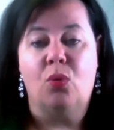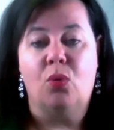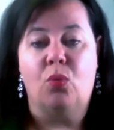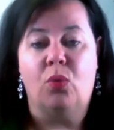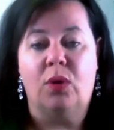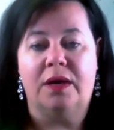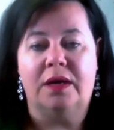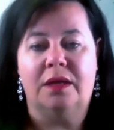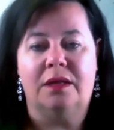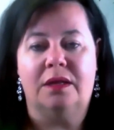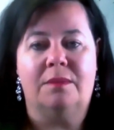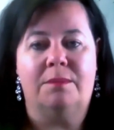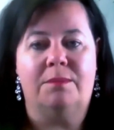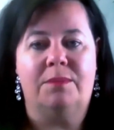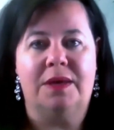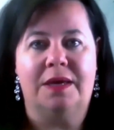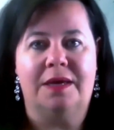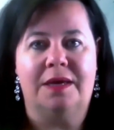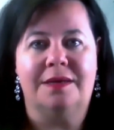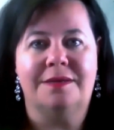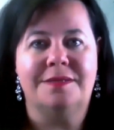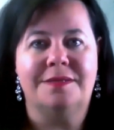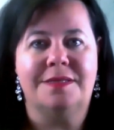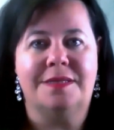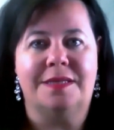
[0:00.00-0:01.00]
One of the
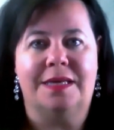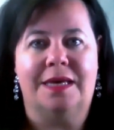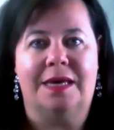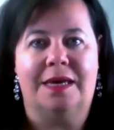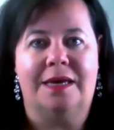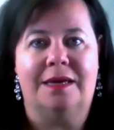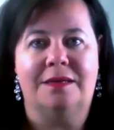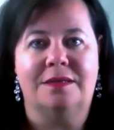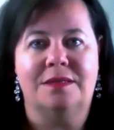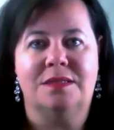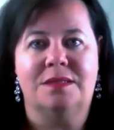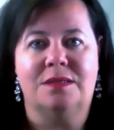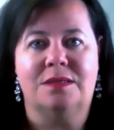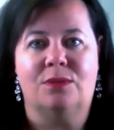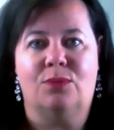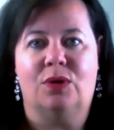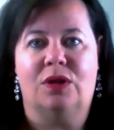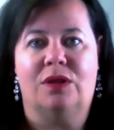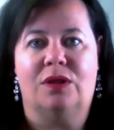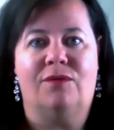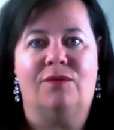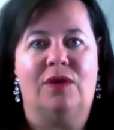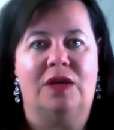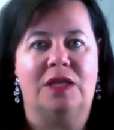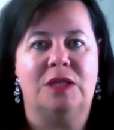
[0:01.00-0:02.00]
biggest things
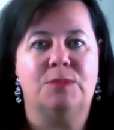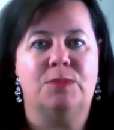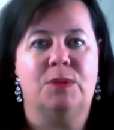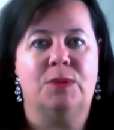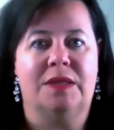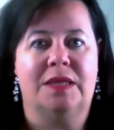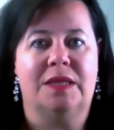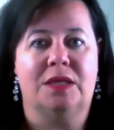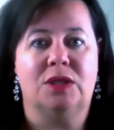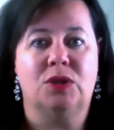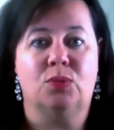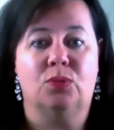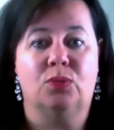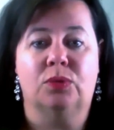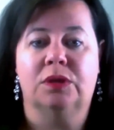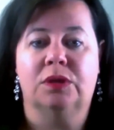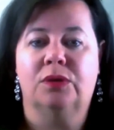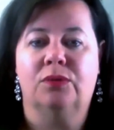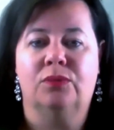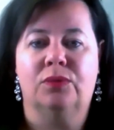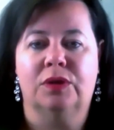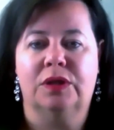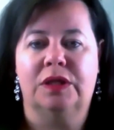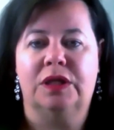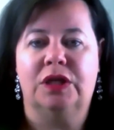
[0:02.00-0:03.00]
with Facebook that's
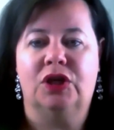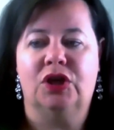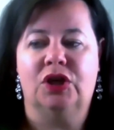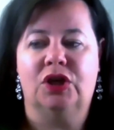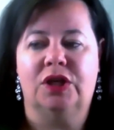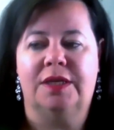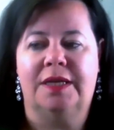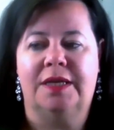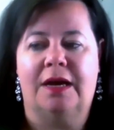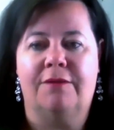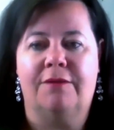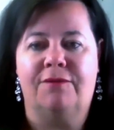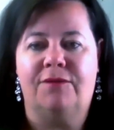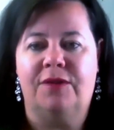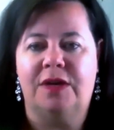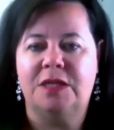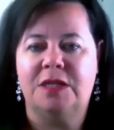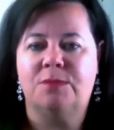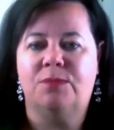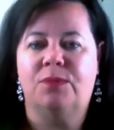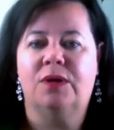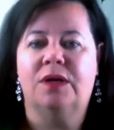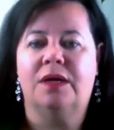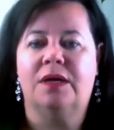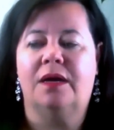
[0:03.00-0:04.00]
really, really good. Now,
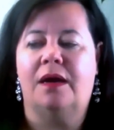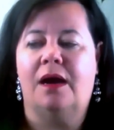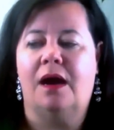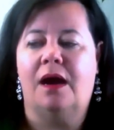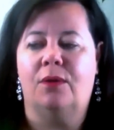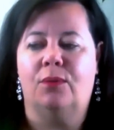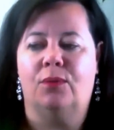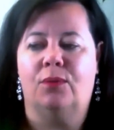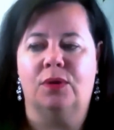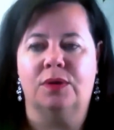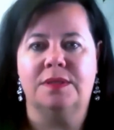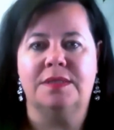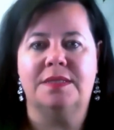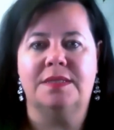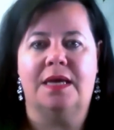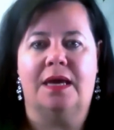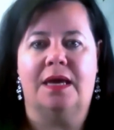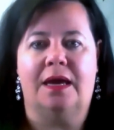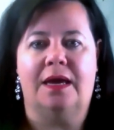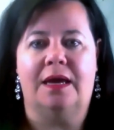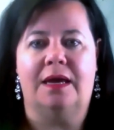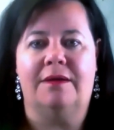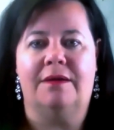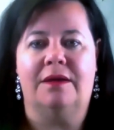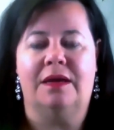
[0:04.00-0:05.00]
Facebook, I will
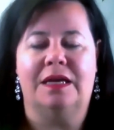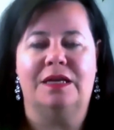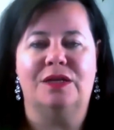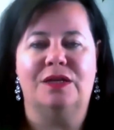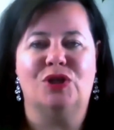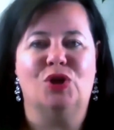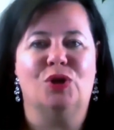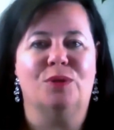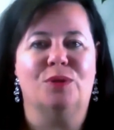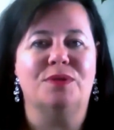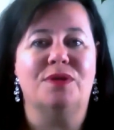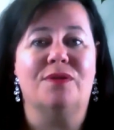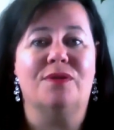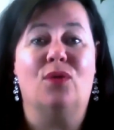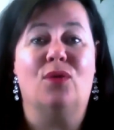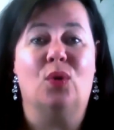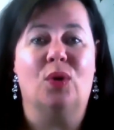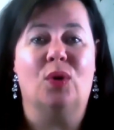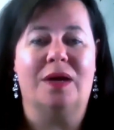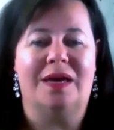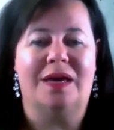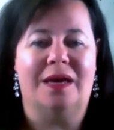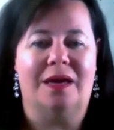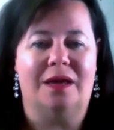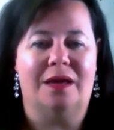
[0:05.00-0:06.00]
say, in terms of
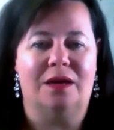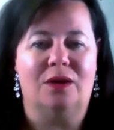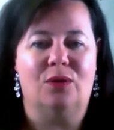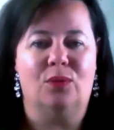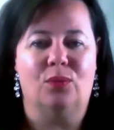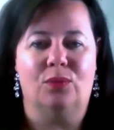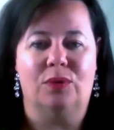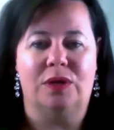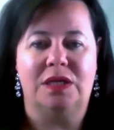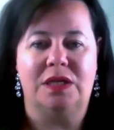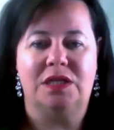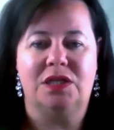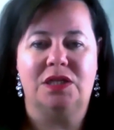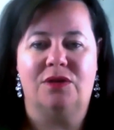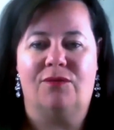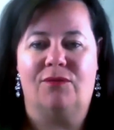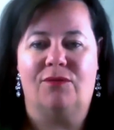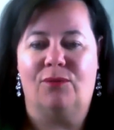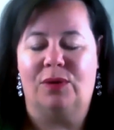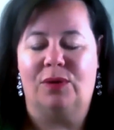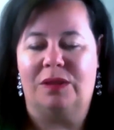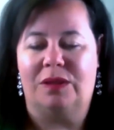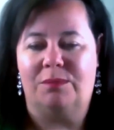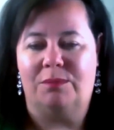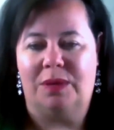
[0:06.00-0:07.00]
organic reach
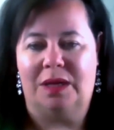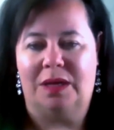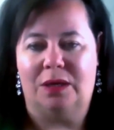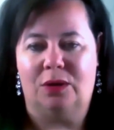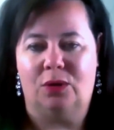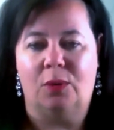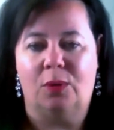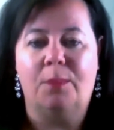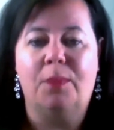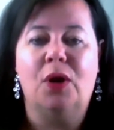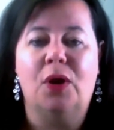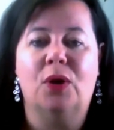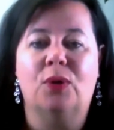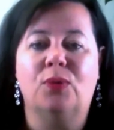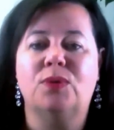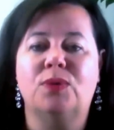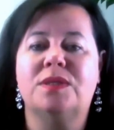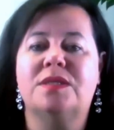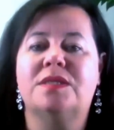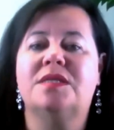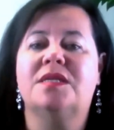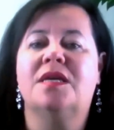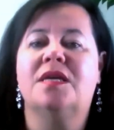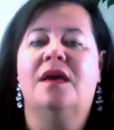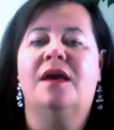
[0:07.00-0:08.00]
with manual
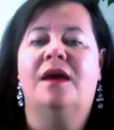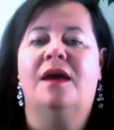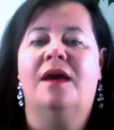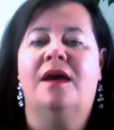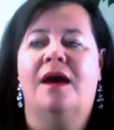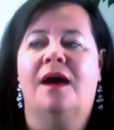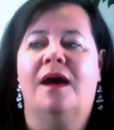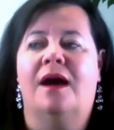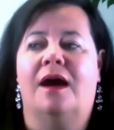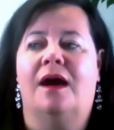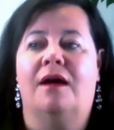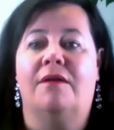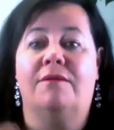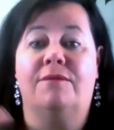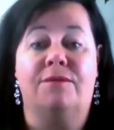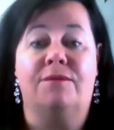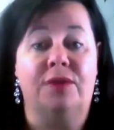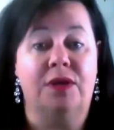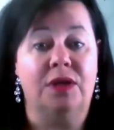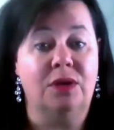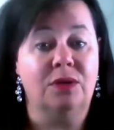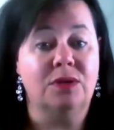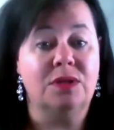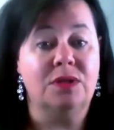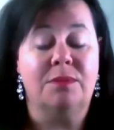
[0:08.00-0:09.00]
posts,
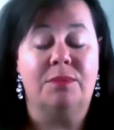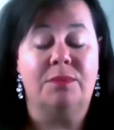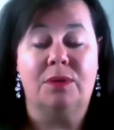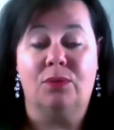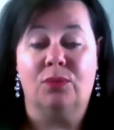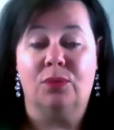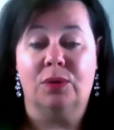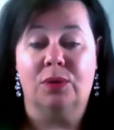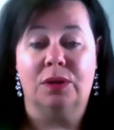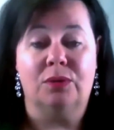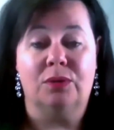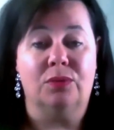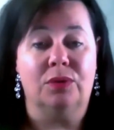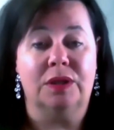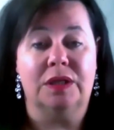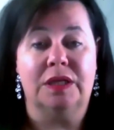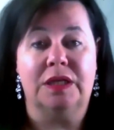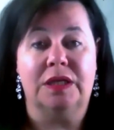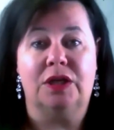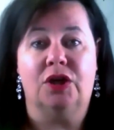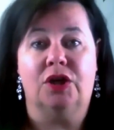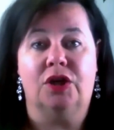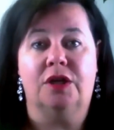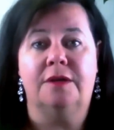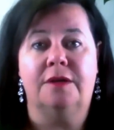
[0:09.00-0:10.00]
videos have been really, really
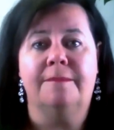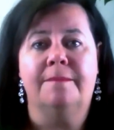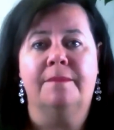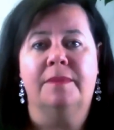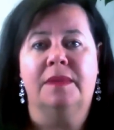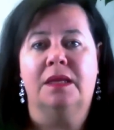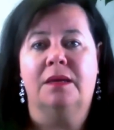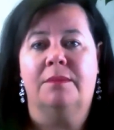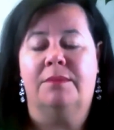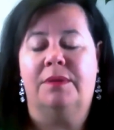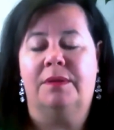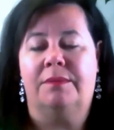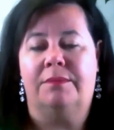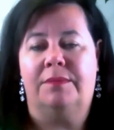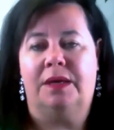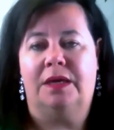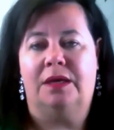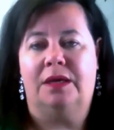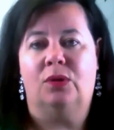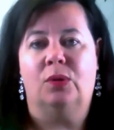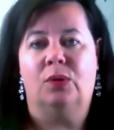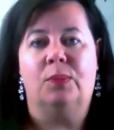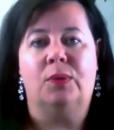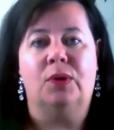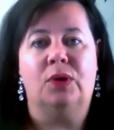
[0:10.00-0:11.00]
good, but
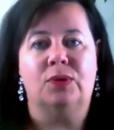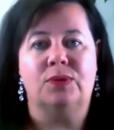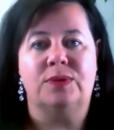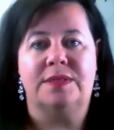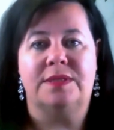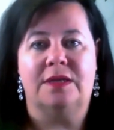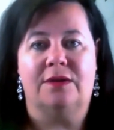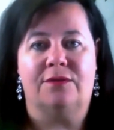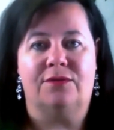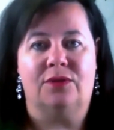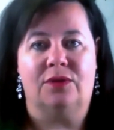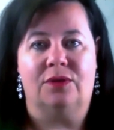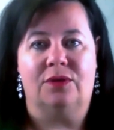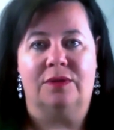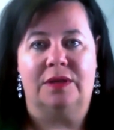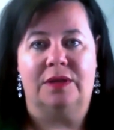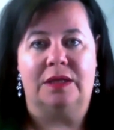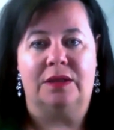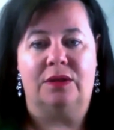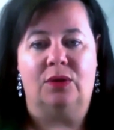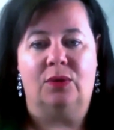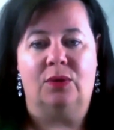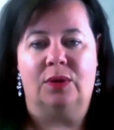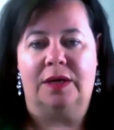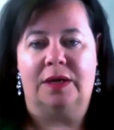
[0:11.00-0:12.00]
manual posts,
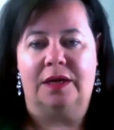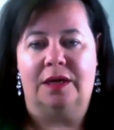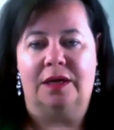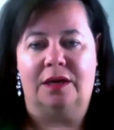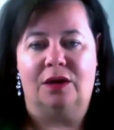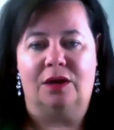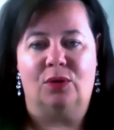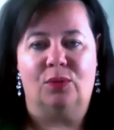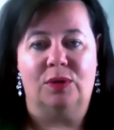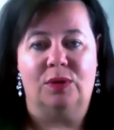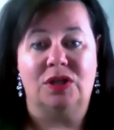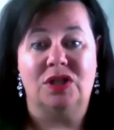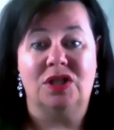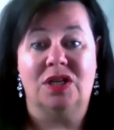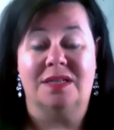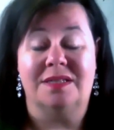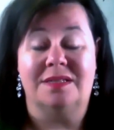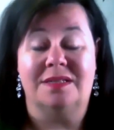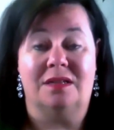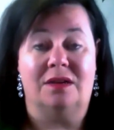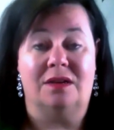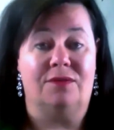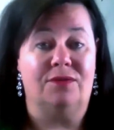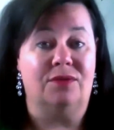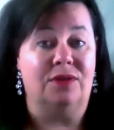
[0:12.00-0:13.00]
definitely the organic reach has
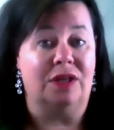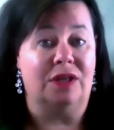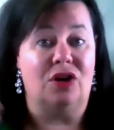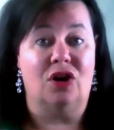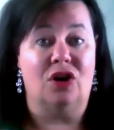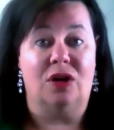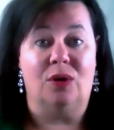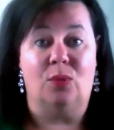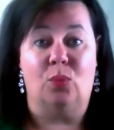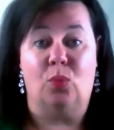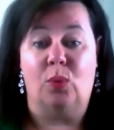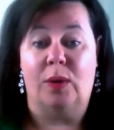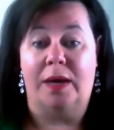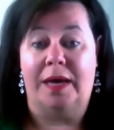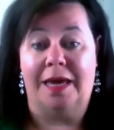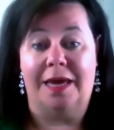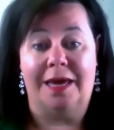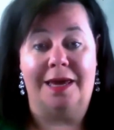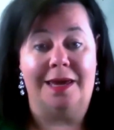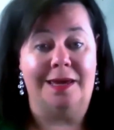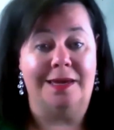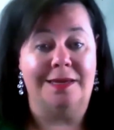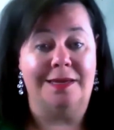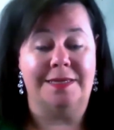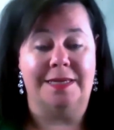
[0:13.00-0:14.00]
definitely gone
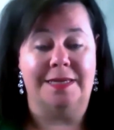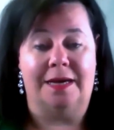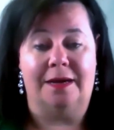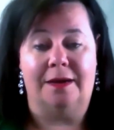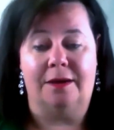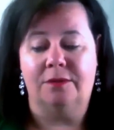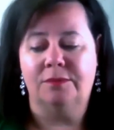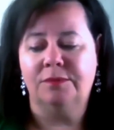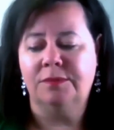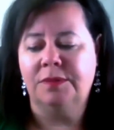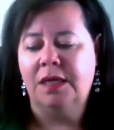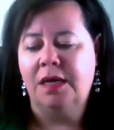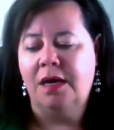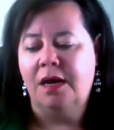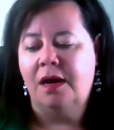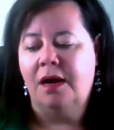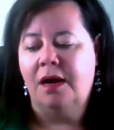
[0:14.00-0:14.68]
way down.